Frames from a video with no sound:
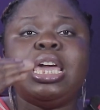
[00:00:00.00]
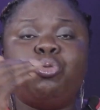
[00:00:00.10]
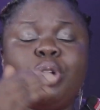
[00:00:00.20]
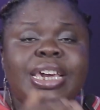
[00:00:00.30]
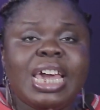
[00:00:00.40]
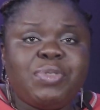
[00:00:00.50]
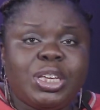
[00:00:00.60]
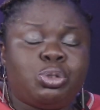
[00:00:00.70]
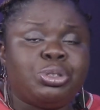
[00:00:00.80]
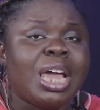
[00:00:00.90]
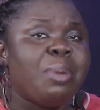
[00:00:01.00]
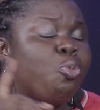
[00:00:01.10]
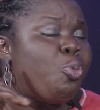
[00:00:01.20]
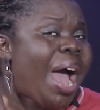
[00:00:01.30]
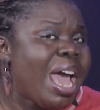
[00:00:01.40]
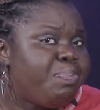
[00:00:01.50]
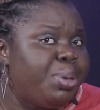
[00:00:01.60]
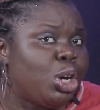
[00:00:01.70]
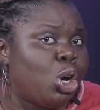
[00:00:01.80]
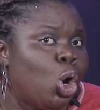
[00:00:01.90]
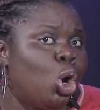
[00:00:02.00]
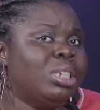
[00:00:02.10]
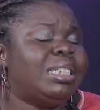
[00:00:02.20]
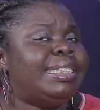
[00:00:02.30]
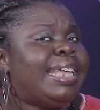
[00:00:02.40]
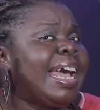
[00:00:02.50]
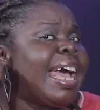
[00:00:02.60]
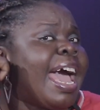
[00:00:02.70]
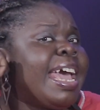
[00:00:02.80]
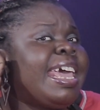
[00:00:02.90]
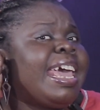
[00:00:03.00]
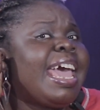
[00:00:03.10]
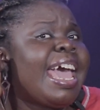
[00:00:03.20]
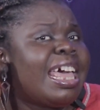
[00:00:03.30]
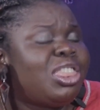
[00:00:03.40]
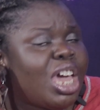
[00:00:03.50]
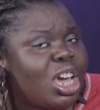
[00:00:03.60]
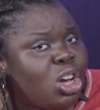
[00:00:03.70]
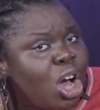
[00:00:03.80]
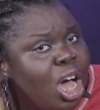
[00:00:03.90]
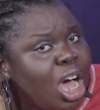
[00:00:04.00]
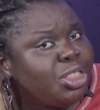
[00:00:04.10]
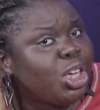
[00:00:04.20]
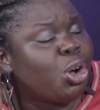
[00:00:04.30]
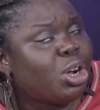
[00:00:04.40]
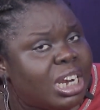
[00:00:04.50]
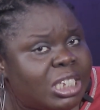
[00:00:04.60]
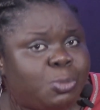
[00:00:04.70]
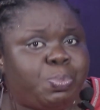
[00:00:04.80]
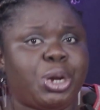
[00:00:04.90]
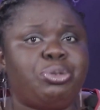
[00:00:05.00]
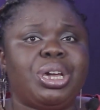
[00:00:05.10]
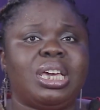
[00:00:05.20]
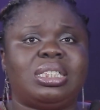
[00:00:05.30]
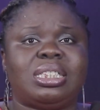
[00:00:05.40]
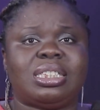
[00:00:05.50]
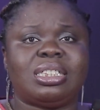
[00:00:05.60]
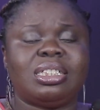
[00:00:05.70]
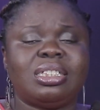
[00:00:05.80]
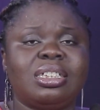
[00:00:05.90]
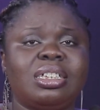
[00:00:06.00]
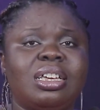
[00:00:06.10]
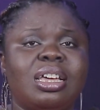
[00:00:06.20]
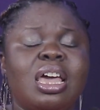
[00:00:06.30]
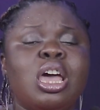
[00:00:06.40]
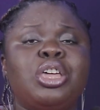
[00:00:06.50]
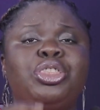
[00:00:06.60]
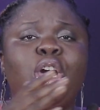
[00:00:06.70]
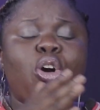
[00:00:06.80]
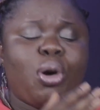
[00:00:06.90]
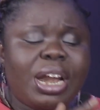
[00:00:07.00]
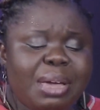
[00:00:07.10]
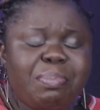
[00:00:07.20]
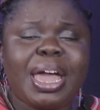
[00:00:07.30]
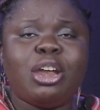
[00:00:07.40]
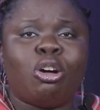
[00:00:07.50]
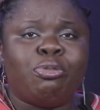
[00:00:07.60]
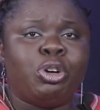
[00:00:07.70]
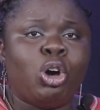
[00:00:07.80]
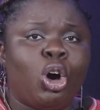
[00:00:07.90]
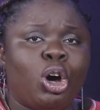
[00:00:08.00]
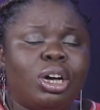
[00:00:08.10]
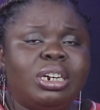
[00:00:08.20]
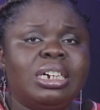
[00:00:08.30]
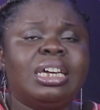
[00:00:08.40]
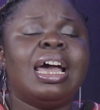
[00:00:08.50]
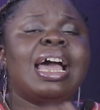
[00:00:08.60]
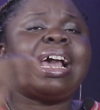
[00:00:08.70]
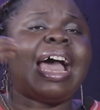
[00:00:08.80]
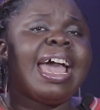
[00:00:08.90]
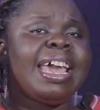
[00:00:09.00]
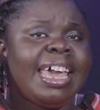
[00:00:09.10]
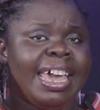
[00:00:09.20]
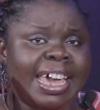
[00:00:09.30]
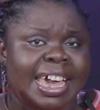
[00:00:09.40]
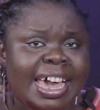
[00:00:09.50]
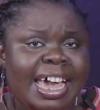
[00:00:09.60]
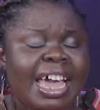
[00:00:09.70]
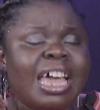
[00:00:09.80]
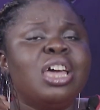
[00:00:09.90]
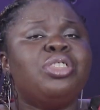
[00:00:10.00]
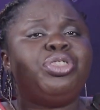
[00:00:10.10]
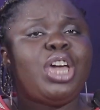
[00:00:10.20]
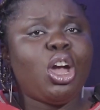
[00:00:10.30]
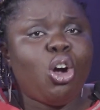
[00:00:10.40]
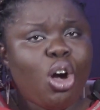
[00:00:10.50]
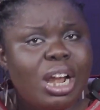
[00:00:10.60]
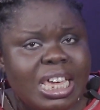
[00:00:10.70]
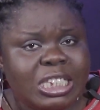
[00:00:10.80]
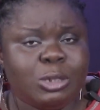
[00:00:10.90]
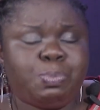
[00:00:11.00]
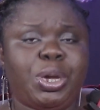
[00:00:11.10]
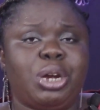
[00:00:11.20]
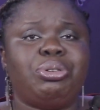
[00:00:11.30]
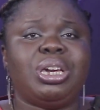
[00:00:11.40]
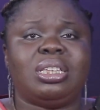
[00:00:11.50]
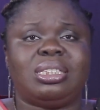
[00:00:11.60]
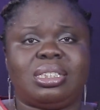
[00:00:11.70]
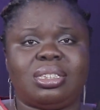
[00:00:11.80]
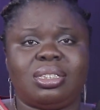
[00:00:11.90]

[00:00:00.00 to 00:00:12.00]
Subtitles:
He would give it to them. Why? Because they can hear the God, the Holy Spirit. The holy men of God can hear the Holy Spirit.